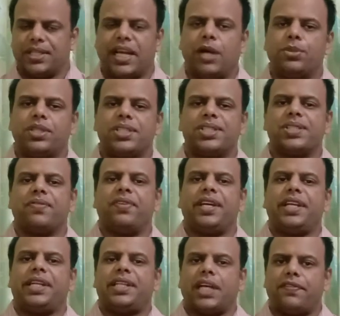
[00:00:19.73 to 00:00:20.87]
Now, this is a
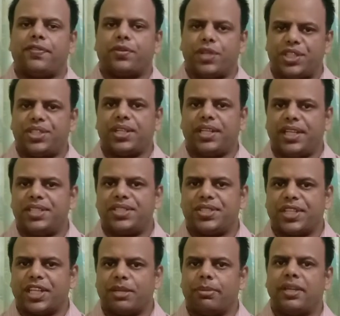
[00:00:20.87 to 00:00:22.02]
very tough question, ladies and
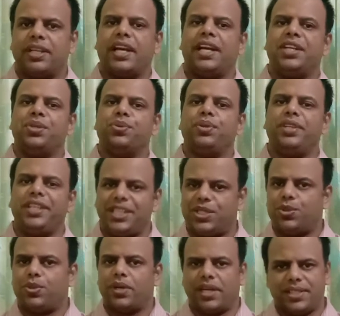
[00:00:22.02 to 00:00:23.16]
gentlemen, and you need
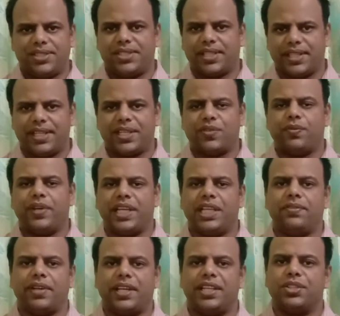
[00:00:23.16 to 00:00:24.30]
to answer it very,
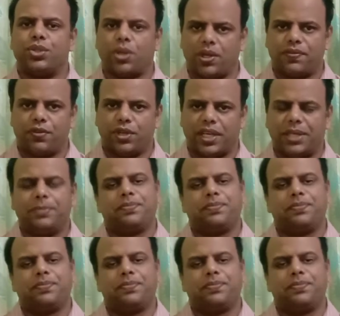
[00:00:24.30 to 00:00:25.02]
very thoughtfully.